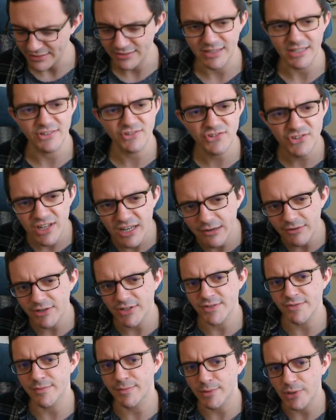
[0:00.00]
this series
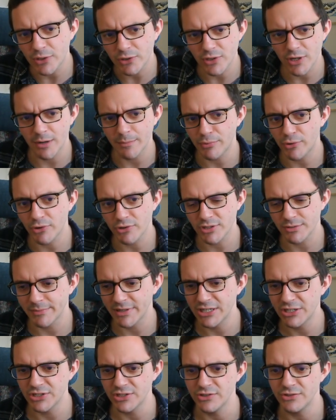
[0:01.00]
of
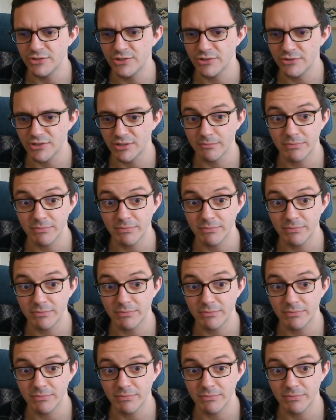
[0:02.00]
approximations using